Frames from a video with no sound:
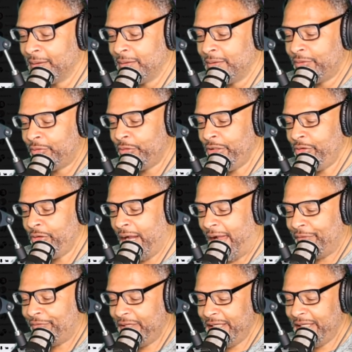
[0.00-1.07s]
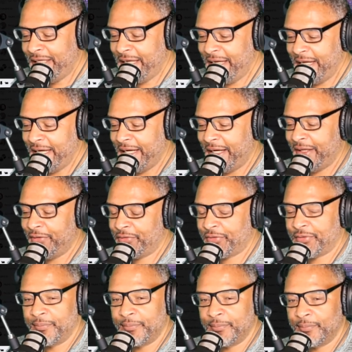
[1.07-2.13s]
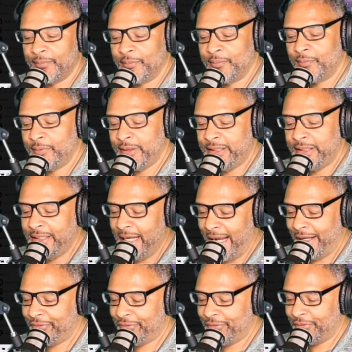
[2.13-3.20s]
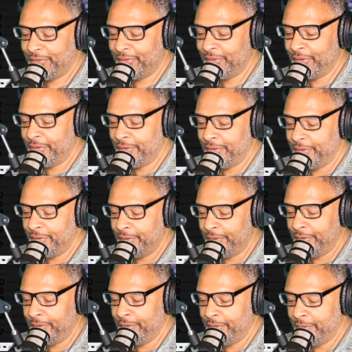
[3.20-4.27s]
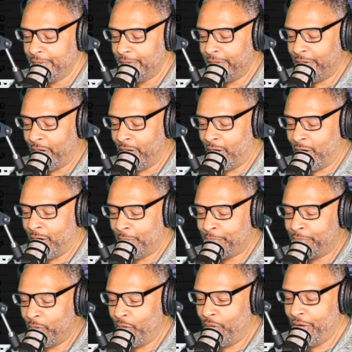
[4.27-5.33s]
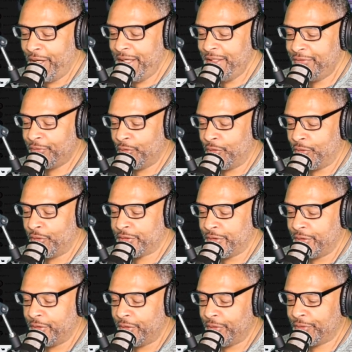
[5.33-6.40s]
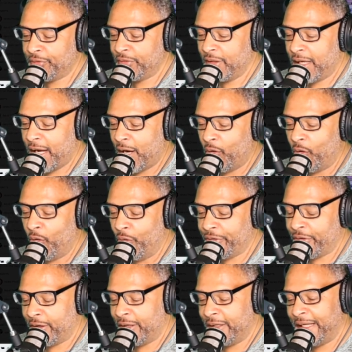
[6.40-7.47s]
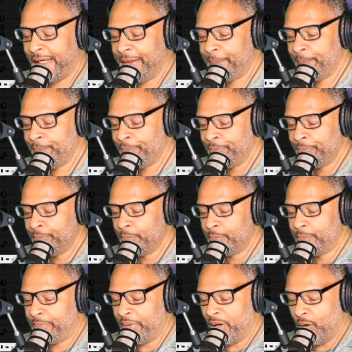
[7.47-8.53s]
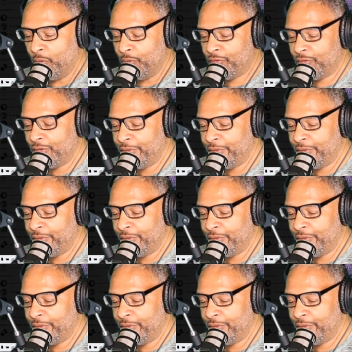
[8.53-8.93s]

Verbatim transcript: Do you have any kids? Yes. Are boys or girls? How old are they? Both.